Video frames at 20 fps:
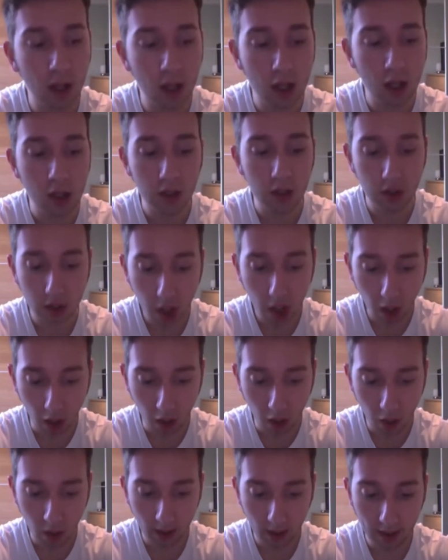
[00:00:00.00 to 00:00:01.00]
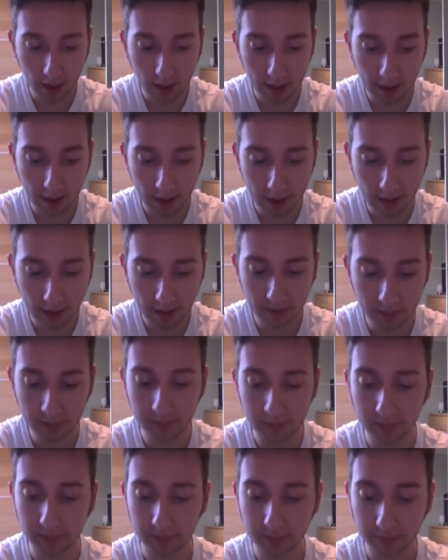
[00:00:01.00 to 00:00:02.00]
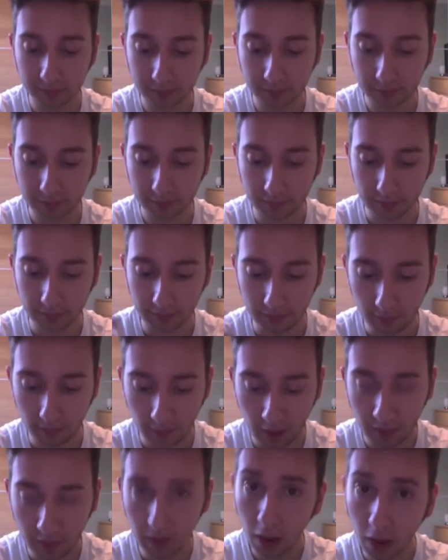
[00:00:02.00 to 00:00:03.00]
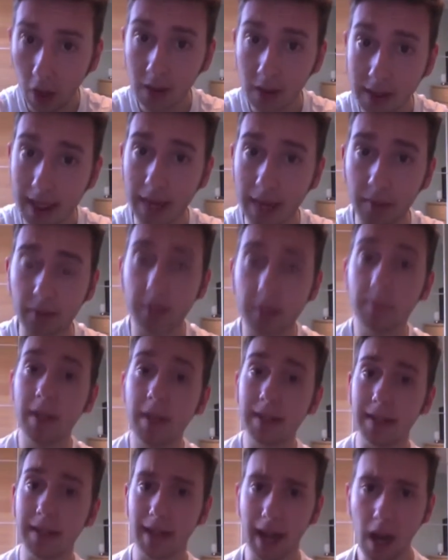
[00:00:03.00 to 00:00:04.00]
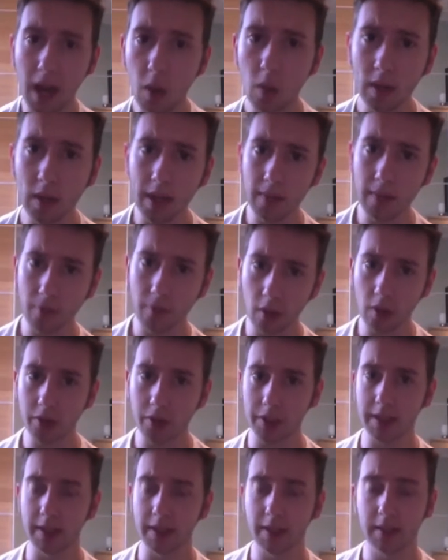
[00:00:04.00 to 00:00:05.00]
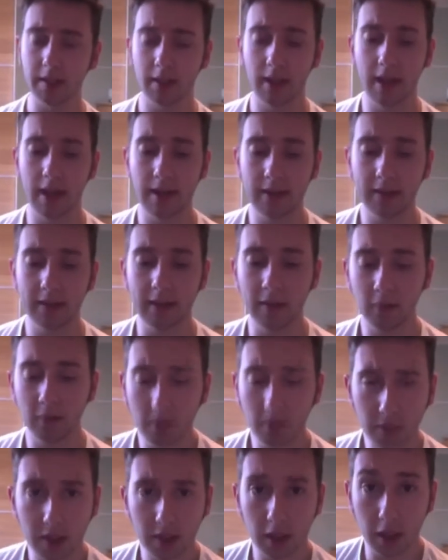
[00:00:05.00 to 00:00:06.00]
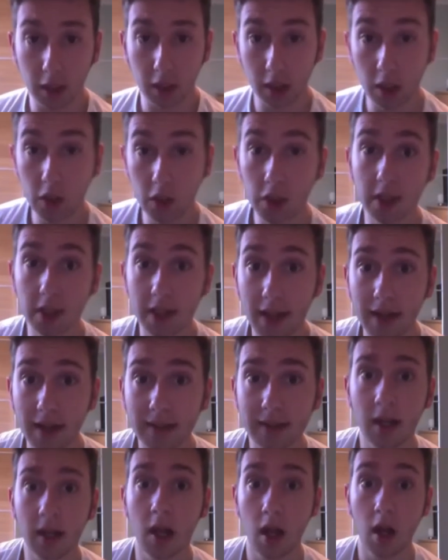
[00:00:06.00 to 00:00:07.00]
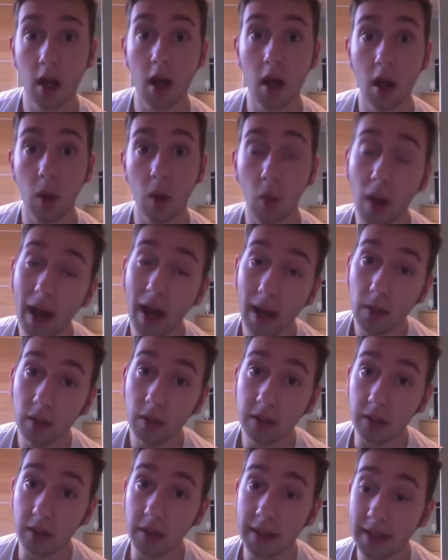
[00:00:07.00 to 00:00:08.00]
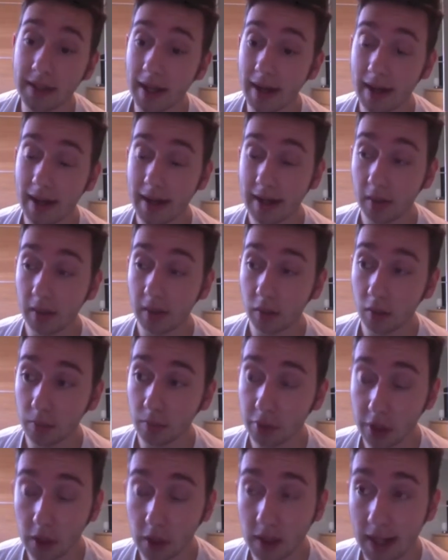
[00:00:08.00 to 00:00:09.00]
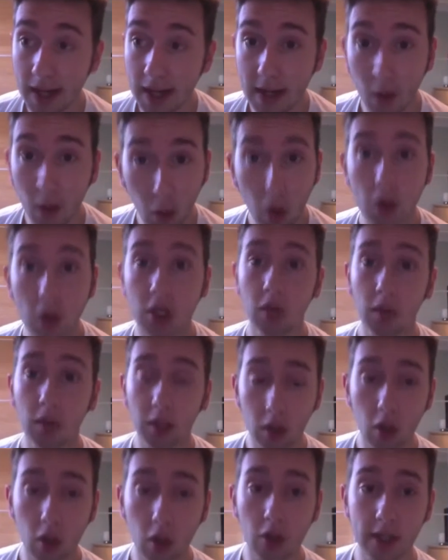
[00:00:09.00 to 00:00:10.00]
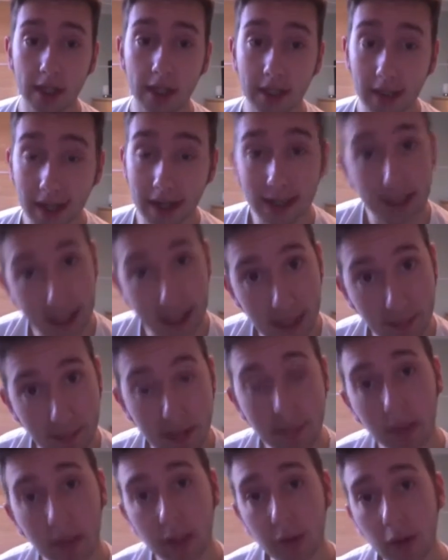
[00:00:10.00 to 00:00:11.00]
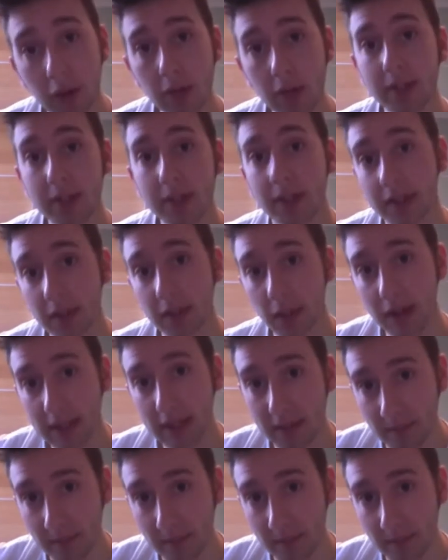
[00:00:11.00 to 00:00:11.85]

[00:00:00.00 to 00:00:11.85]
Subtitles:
So for a long time I was debating how would I approach this, and I've come to the conclusion that what I will do is that I'll produce an audio recording. I can keep people anonymous this way,